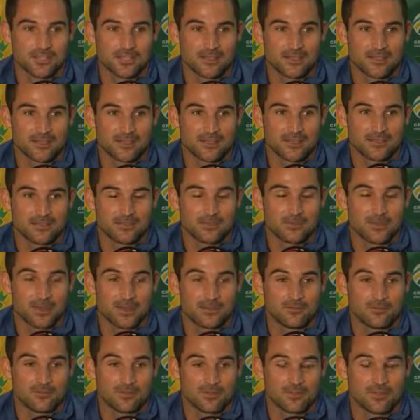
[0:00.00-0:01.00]
and you're
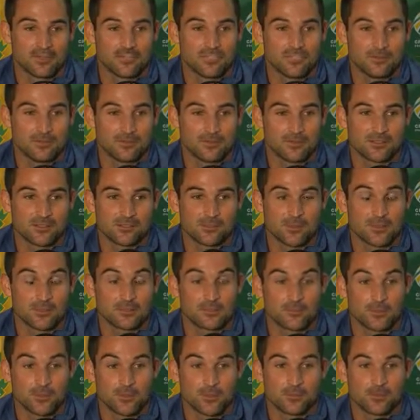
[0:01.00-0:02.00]
playing for that team,
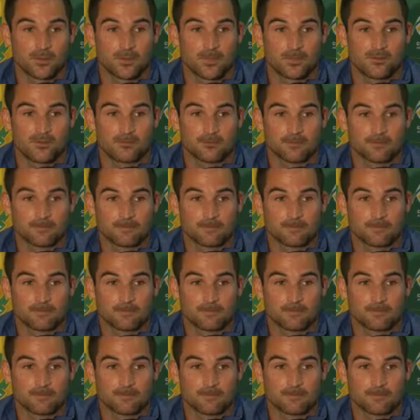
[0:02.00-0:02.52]
irrespective of where you're playing.